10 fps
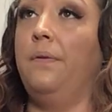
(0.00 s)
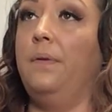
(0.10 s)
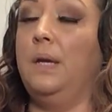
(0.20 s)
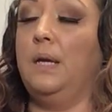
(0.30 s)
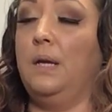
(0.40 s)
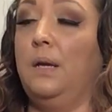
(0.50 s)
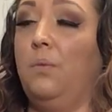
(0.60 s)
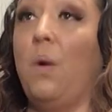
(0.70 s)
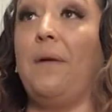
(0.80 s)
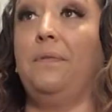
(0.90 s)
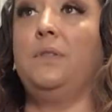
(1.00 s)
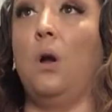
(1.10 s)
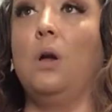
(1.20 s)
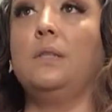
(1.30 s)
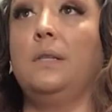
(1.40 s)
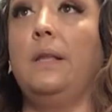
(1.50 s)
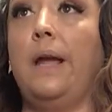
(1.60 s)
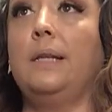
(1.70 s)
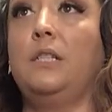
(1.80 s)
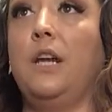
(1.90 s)
the weft onto the
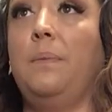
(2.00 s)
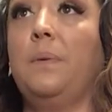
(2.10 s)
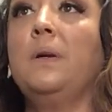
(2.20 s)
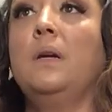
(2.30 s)
head shape,